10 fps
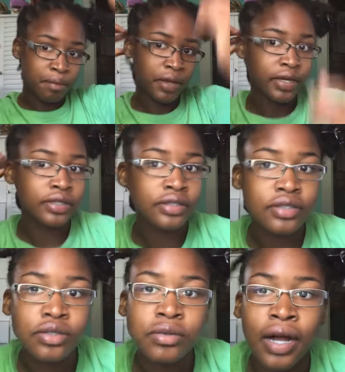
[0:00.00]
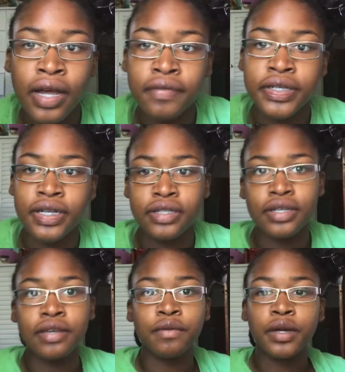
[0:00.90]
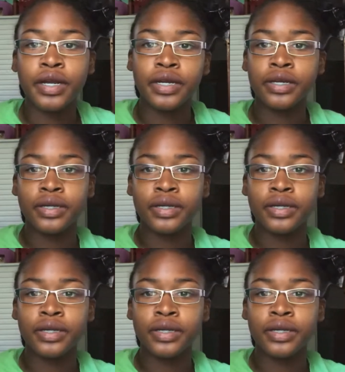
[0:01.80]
my hair is too high of a density. If your hair